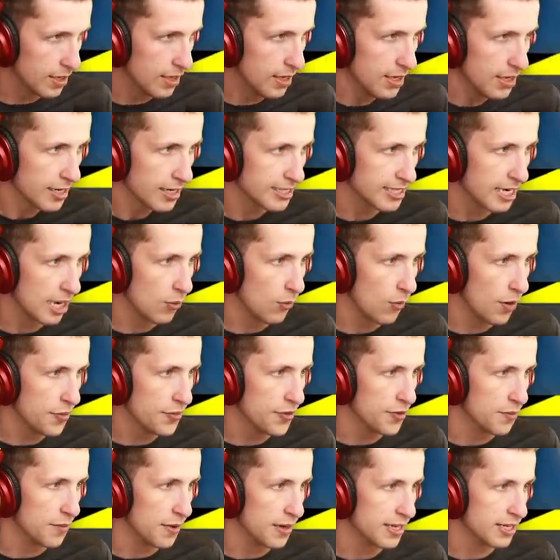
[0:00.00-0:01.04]
Because I want
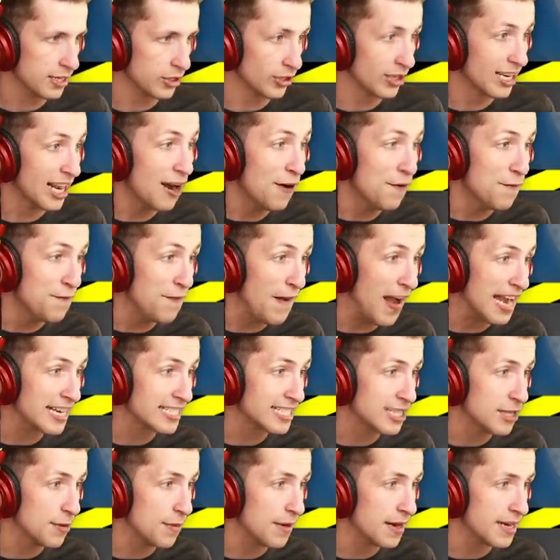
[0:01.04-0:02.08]
the money. Look how
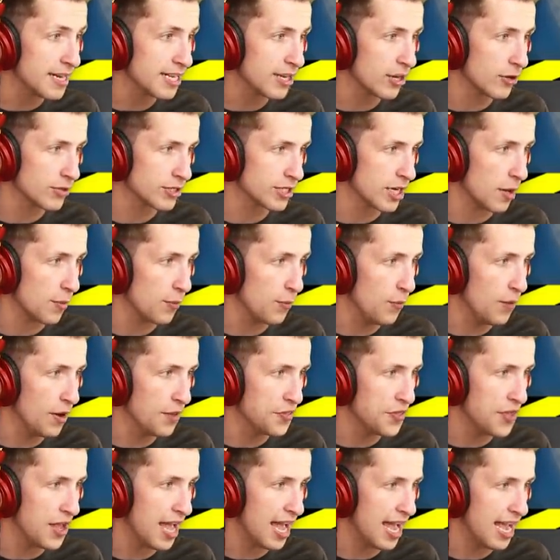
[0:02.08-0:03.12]
fast the money goes up. What
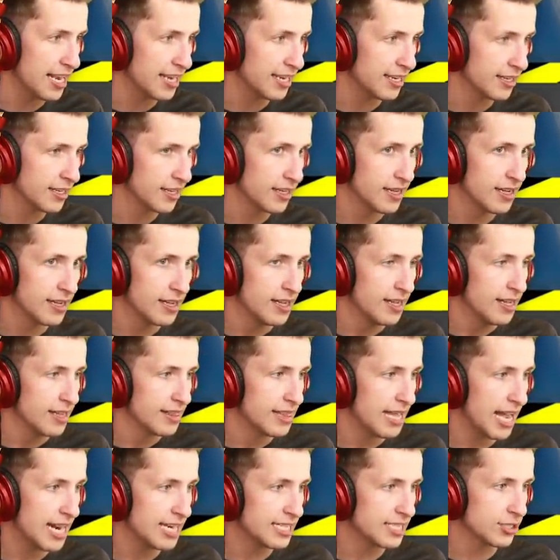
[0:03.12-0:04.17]
the heck?
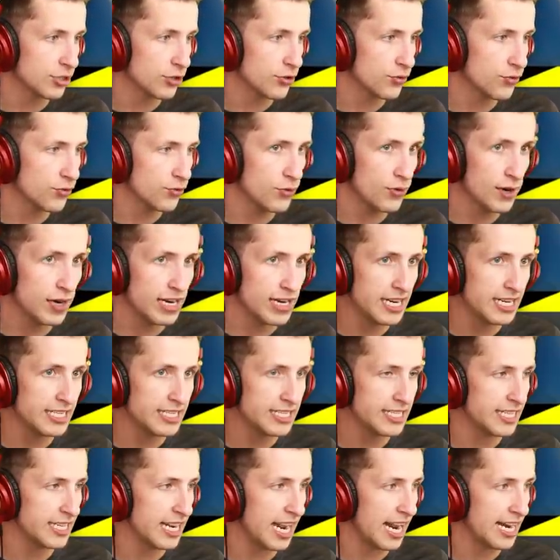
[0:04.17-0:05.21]
That's
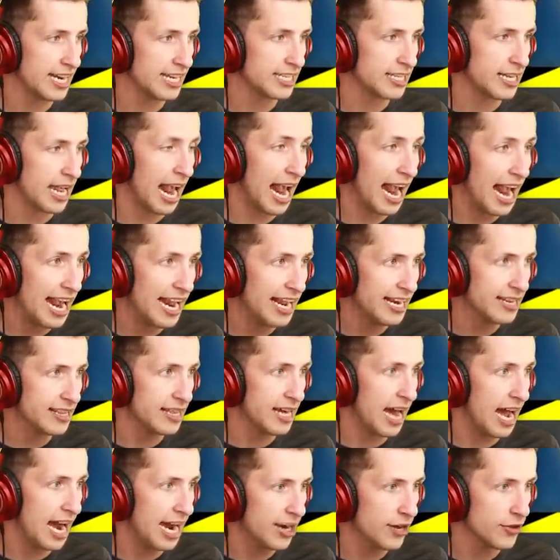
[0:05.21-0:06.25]
crazy. And and the
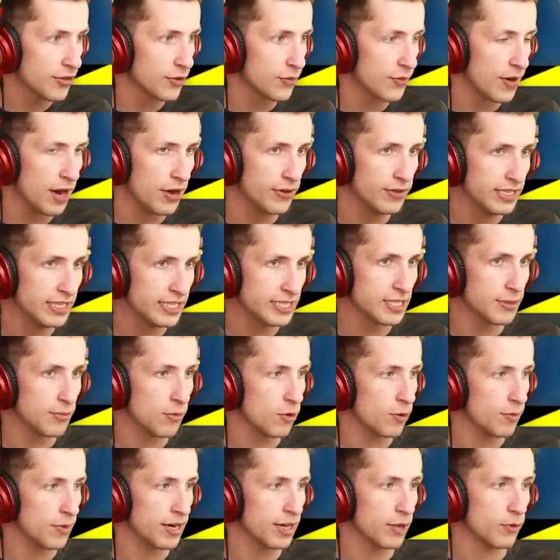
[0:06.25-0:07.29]
higher the round is, the
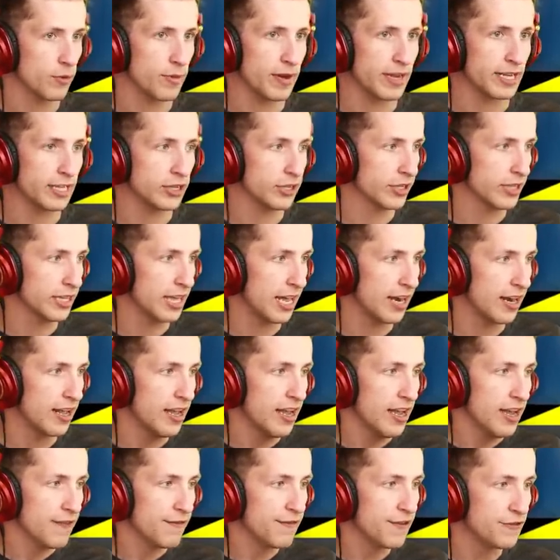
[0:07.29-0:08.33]
more money we're making. Look at that.
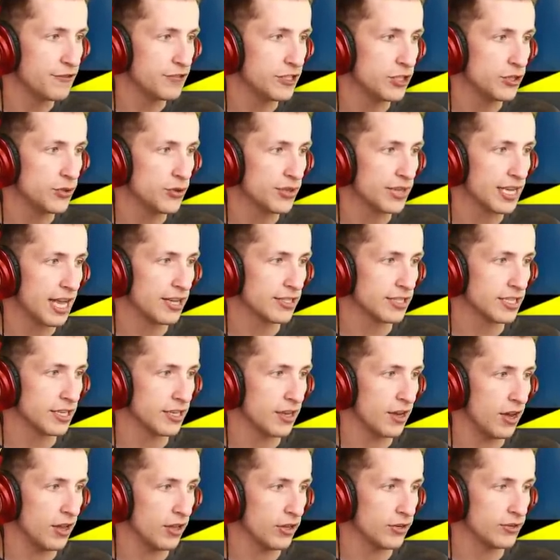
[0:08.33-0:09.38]

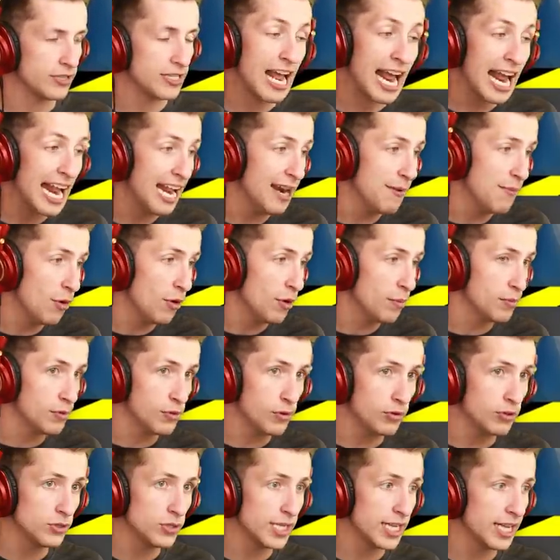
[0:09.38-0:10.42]
$52,000 and more
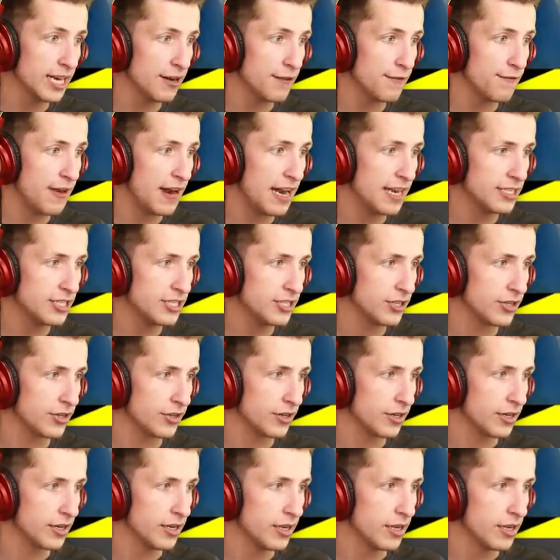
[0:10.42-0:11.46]
balloons. You get it faster.
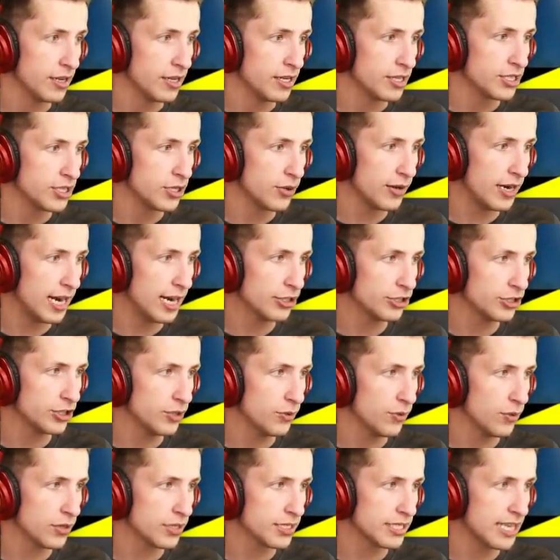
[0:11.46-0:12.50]
So it actually
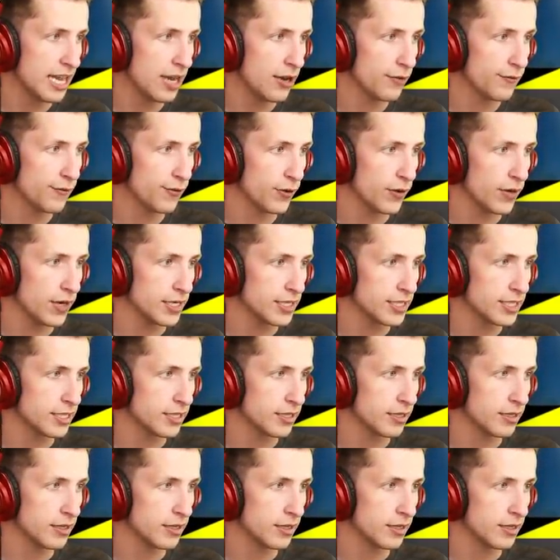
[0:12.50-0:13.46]
works out for us.